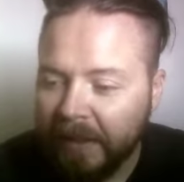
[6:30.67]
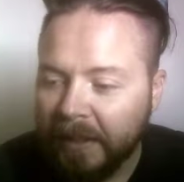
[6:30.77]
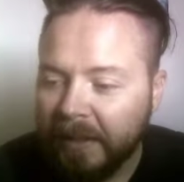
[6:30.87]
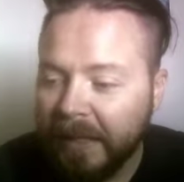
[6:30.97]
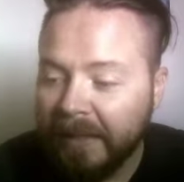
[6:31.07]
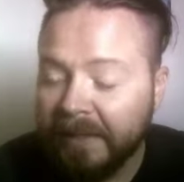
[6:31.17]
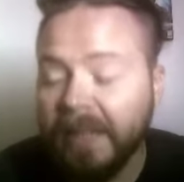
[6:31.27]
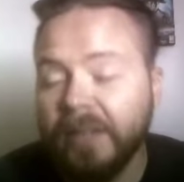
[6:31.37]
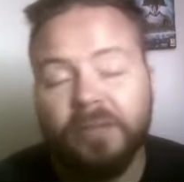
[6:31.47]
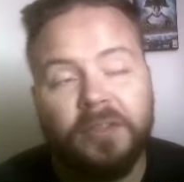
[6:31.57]
at the
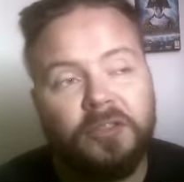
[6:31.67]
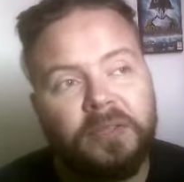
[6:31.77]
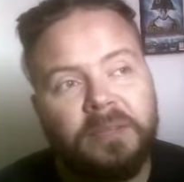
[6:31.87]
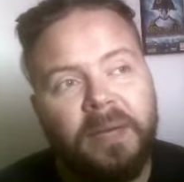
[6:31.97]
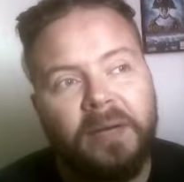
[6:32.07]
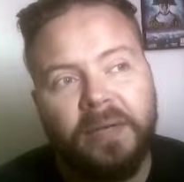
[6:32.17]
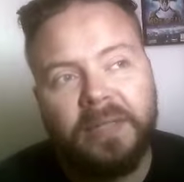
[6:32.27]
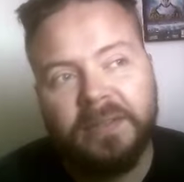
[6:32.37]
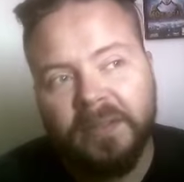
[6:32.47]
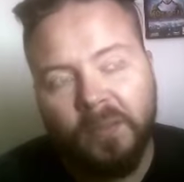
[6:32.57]
end of the stream, I
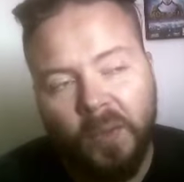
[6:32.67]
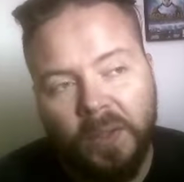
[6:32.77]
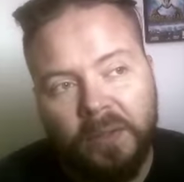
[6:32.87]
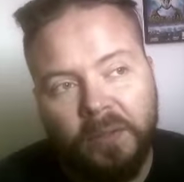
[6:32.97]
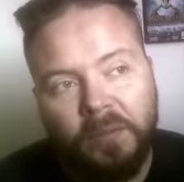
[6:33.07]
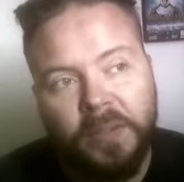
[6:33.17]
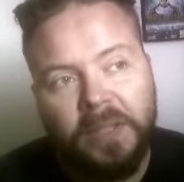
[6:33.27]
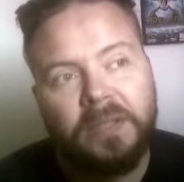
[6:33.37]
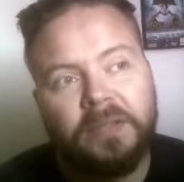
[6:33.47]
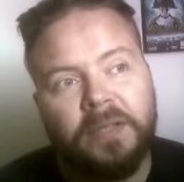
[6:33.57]
raid someone
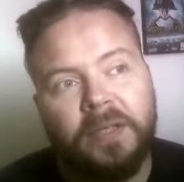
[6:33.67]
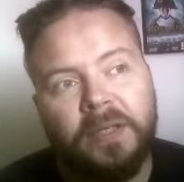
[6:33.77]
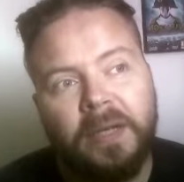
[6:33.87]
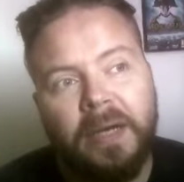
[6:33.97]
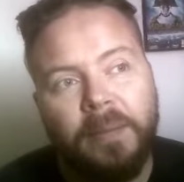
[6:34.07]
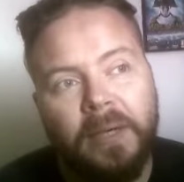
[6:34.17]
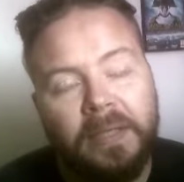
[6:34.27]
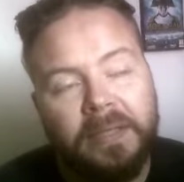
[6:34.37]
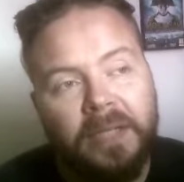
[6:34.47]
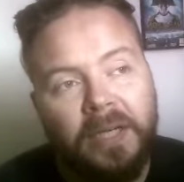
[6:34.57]
because I'm a
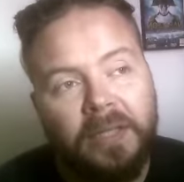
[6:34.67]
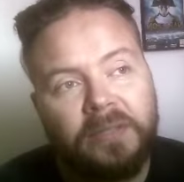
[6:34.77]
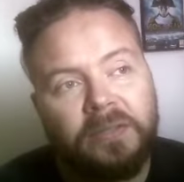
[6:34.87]
lead artist,